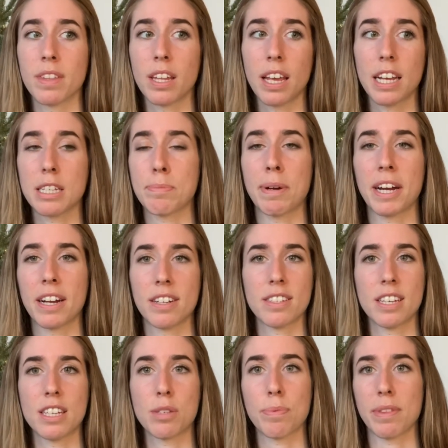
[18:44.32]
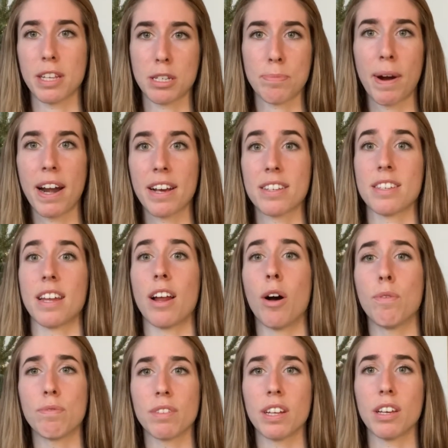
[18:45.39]
experiences with these products, and
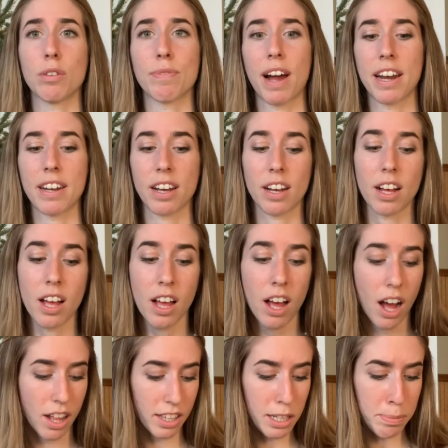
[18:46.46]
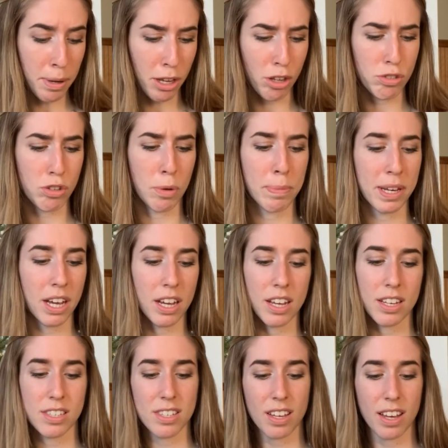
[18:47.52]
hopefully you find it a little bit useful
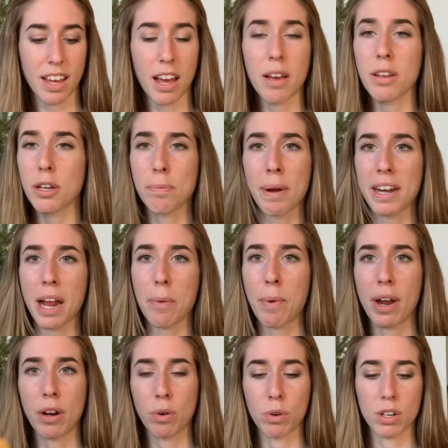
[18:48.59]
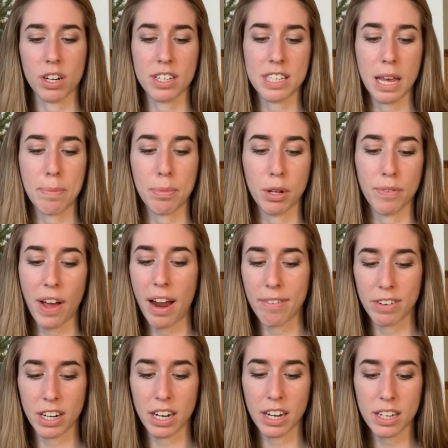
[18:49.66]
because you might not want to order a sample of
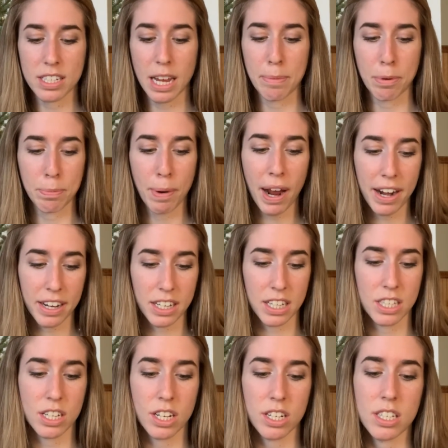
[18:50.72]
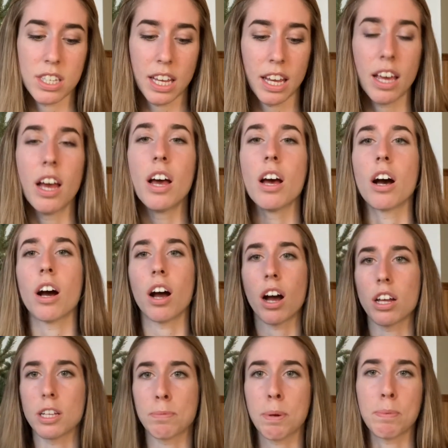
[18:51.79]
every type of product. It's good to see
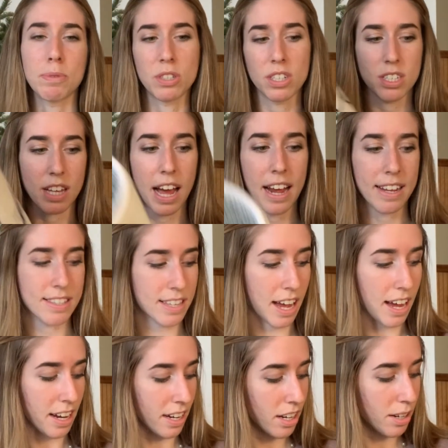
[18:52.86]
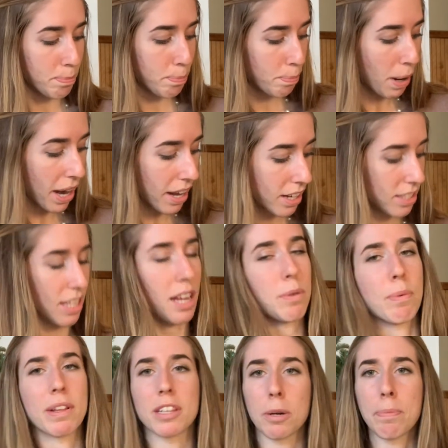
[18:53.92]
other people's designs on products and
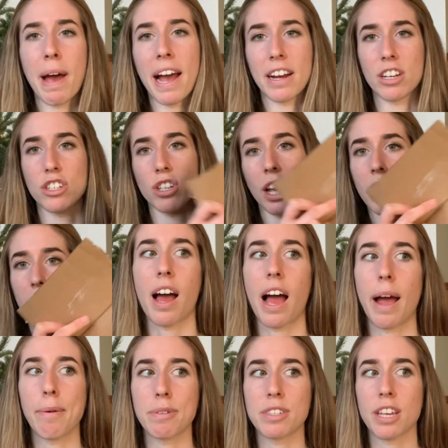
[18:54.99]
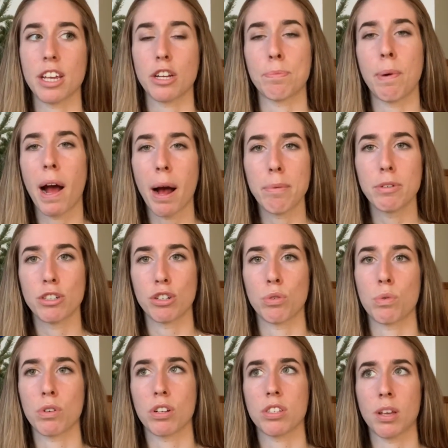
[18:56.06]
what they're packaged like. I would say you probably should
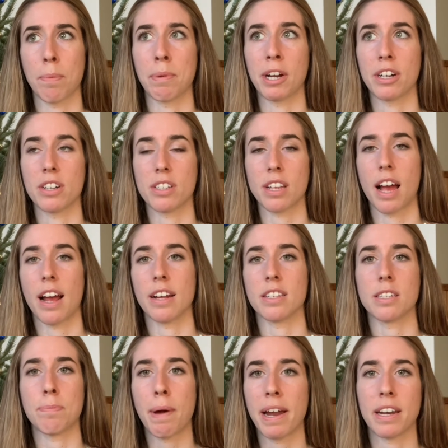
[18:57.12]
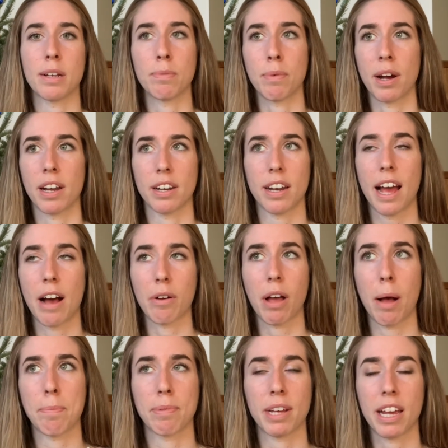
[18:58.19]
order some of your designs depending how
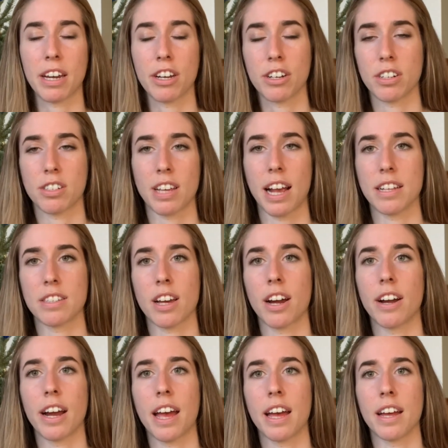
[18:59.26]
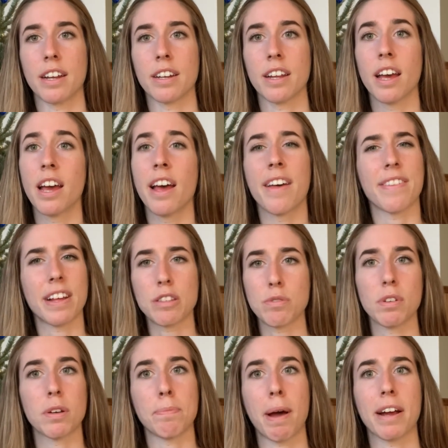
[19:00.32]
complicated your designs are, and that's
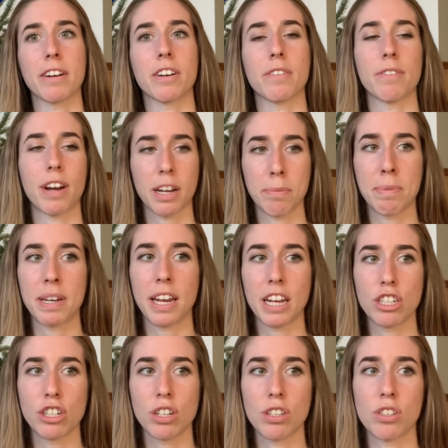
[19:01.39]
really my recommendation.